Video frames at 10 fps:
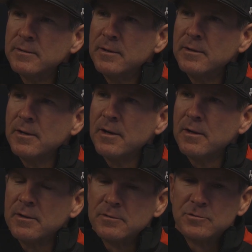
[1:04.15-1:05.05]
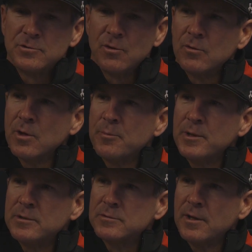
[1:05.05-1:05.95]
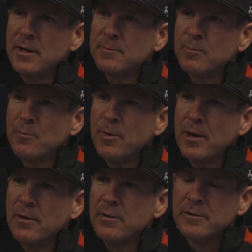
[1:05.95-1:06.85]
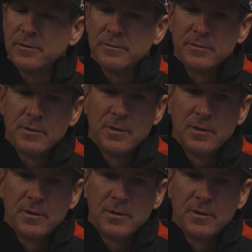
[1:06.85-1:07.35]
and showing up each day and preparing and.